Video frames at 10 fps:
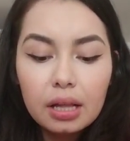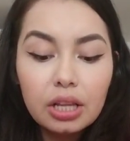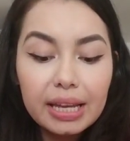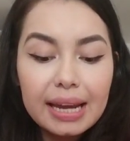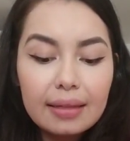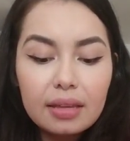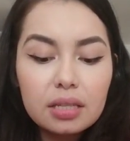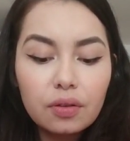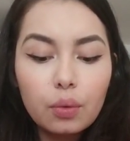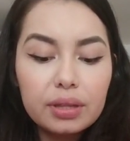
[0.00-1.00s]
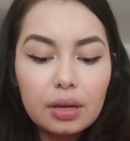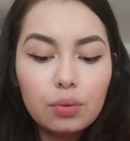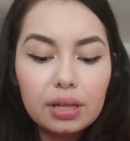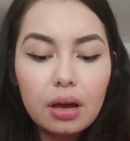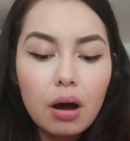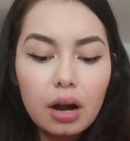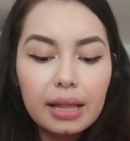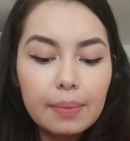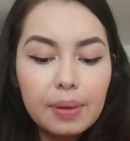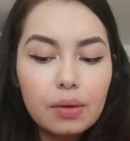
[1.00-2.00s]
looking at things for what they really are,
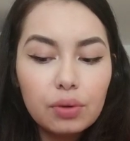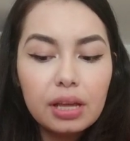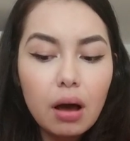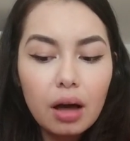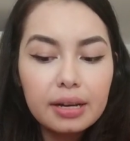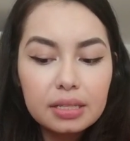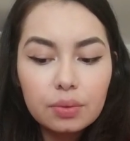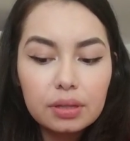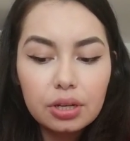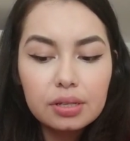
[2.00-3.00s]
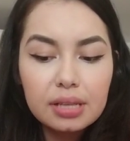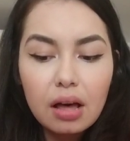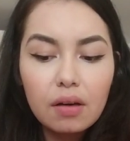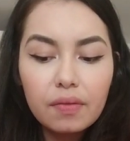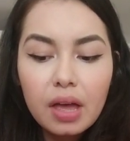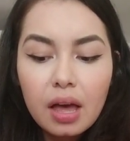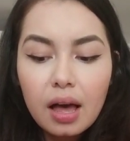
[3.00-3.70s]
like being really honest with yourself.